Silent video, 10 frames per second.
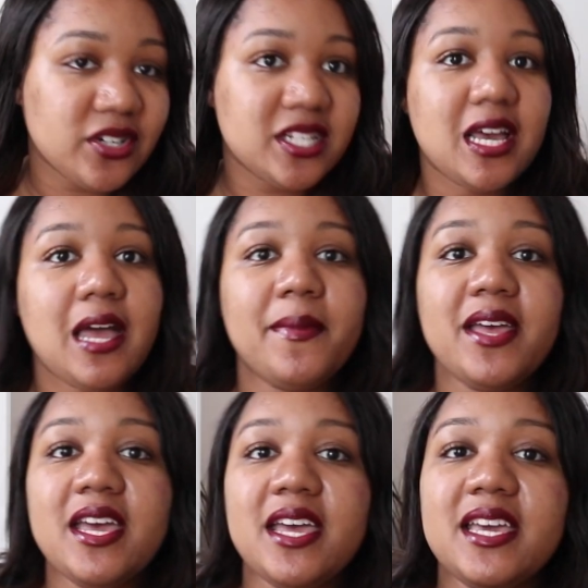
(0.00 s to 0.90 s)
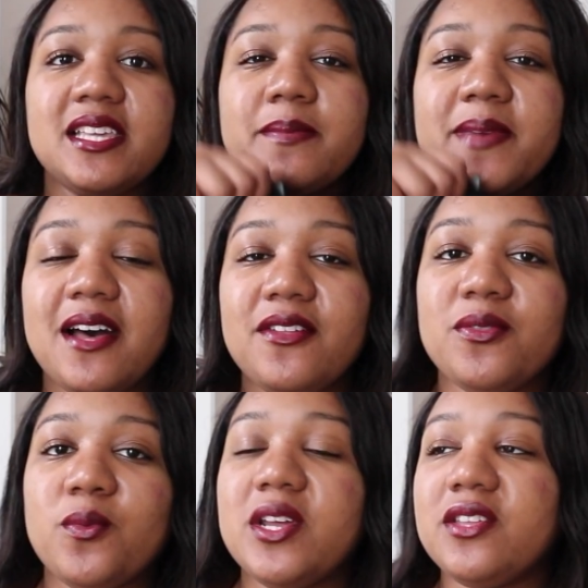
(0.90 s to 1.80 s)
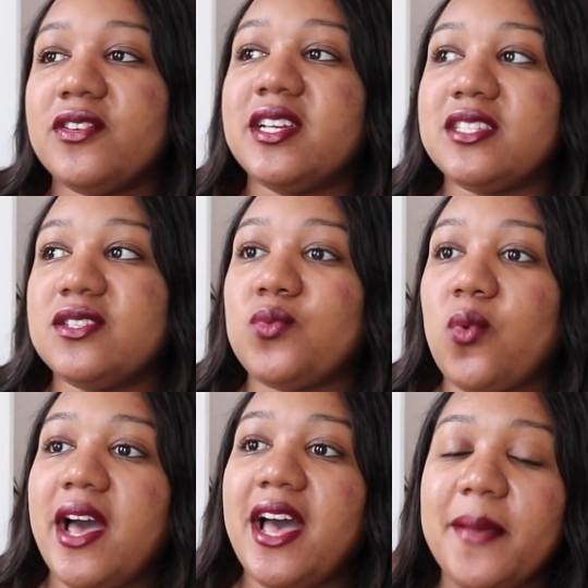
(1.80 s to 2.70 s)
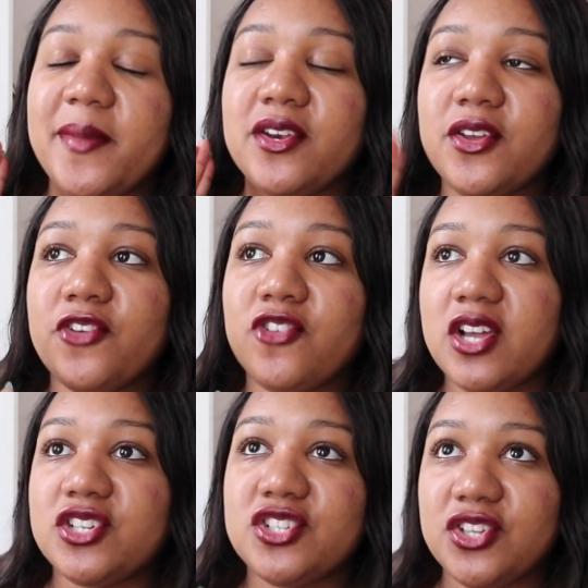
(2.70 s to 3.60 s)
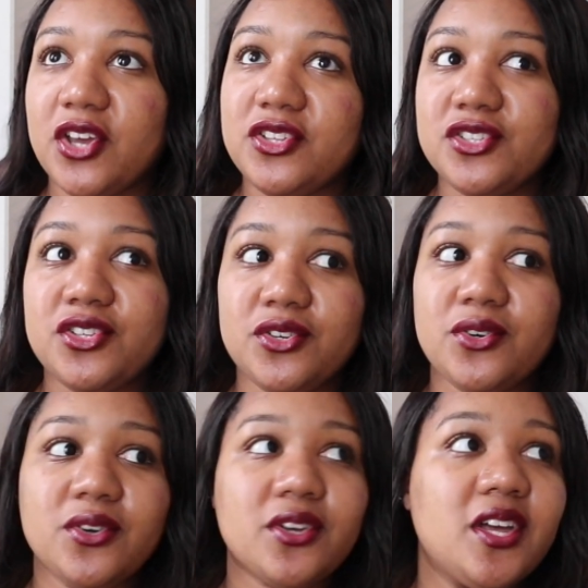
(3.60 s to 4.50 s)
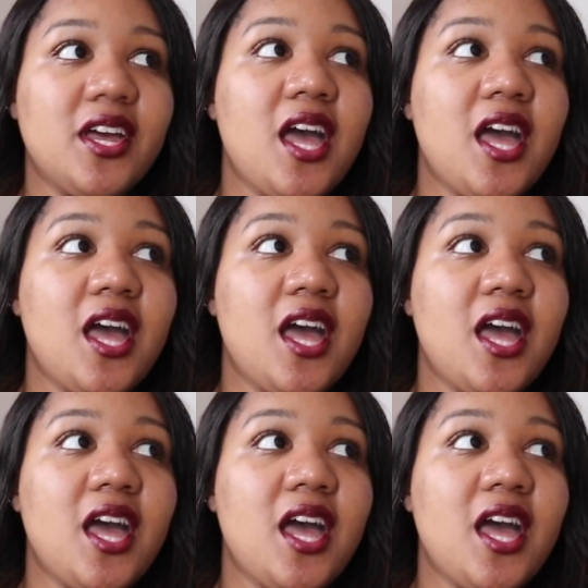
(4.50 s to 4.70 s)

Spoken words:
time is about one of the reasons why I'm in no rush to go to New York.